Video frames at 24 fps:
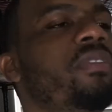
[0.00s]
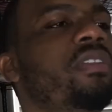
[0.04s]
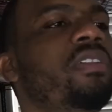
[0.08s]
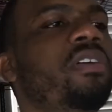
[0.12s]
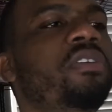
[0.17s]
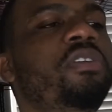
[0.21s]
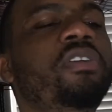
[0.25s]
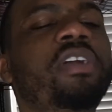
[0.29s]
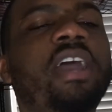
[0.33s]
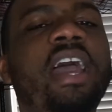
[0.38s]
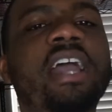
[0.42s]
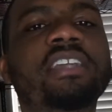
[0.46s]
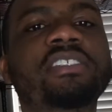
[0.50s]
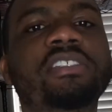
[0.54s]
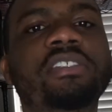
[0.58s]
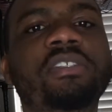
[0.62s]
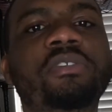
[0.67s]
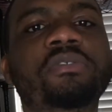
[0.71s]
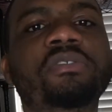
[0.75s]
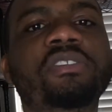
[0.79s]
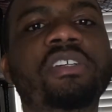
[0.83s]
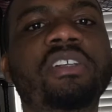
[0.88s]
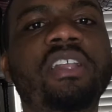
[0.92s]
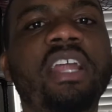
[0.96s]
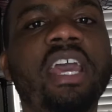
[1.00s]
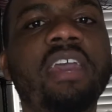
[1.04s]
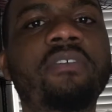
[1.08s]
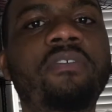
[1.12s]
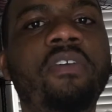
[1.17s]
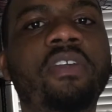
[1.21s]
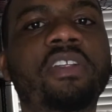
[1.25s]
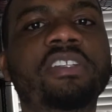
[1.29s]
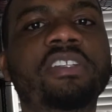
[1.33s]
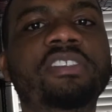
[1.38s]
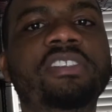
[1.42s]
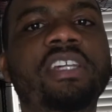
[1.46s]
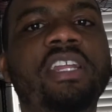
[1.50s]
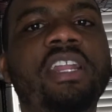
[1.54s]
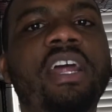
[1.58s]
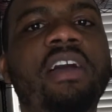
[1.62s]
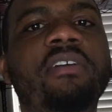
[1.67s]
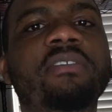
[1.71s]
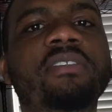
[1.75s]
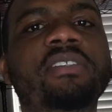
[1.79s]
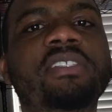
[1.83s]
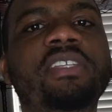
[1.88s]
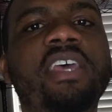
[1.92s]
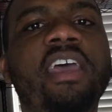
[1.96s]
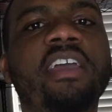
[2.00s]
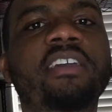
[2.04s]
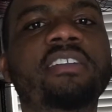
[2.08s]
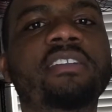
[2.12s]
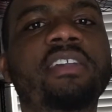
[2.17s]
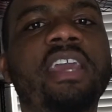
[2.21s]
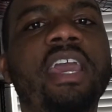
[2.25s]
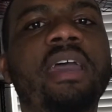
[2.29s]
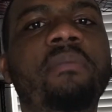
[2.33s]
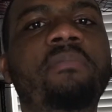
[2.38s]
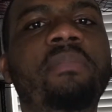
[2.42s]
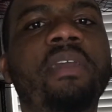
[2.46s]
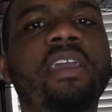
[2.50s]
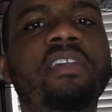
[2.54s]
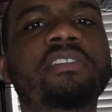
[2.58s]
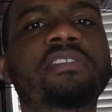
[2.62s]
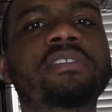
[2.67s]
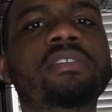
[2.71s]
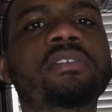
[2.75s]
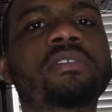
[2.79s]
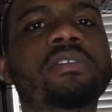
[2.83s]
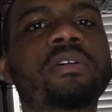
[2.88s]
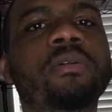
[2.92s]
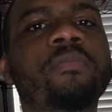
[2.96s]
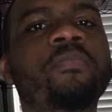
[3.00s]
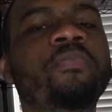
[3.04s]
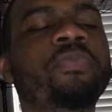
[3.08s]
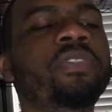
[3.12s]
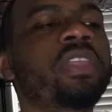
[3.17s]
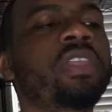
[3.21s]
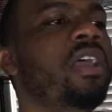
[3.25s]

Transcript: So you can actually use Klaviyo to send out text campaigns too.